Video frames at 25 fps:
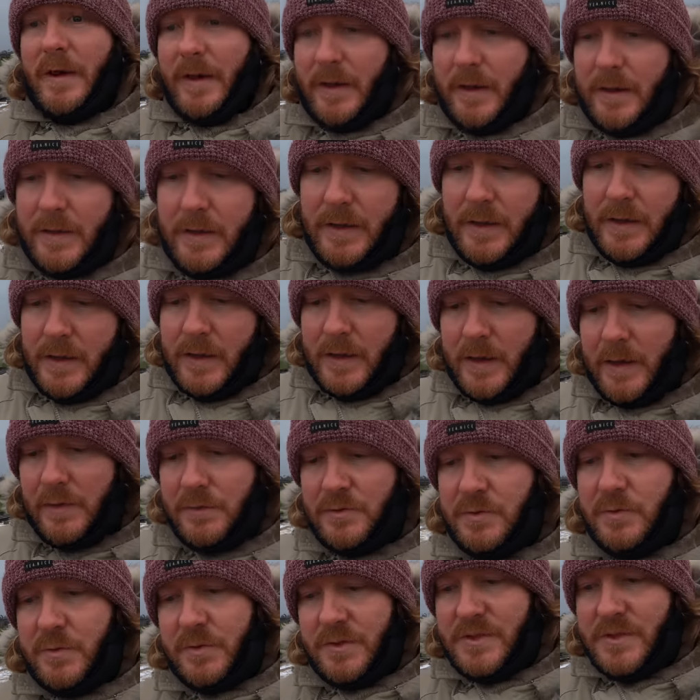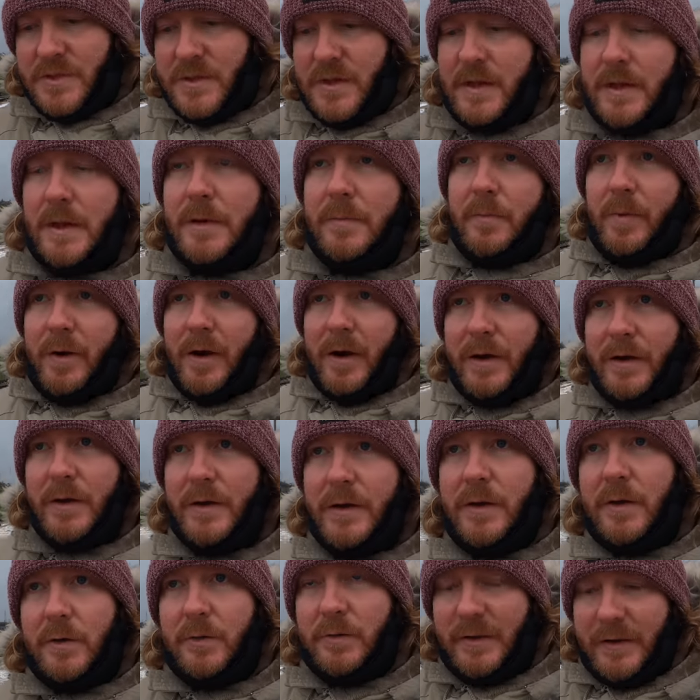at uh,
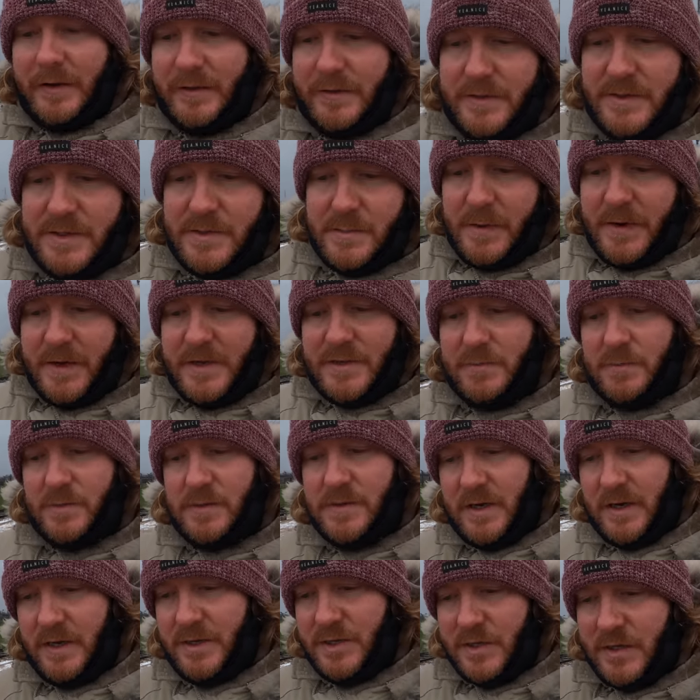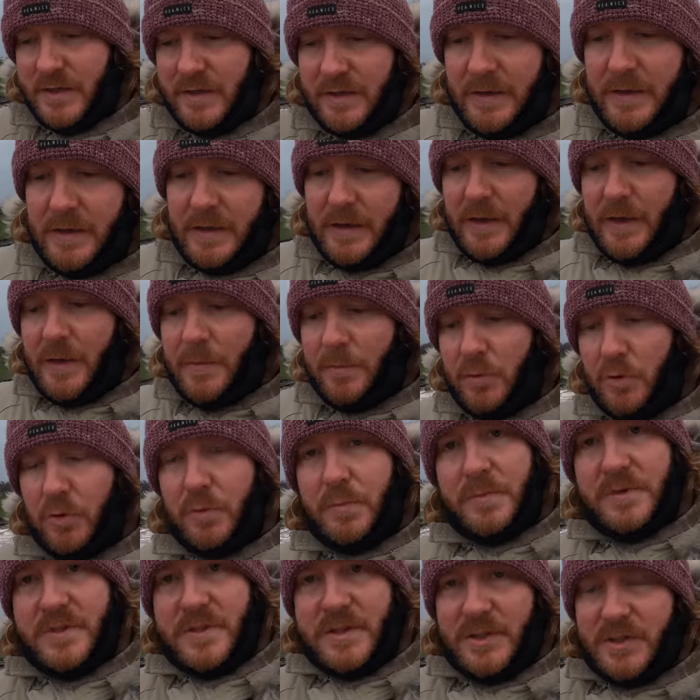Auschwitz-Birkenau, uh, that this place was actually
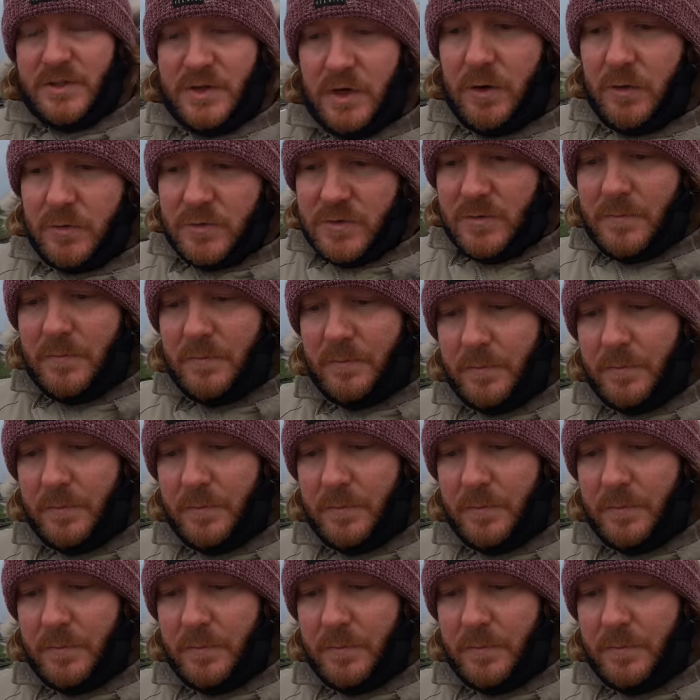purposely chosen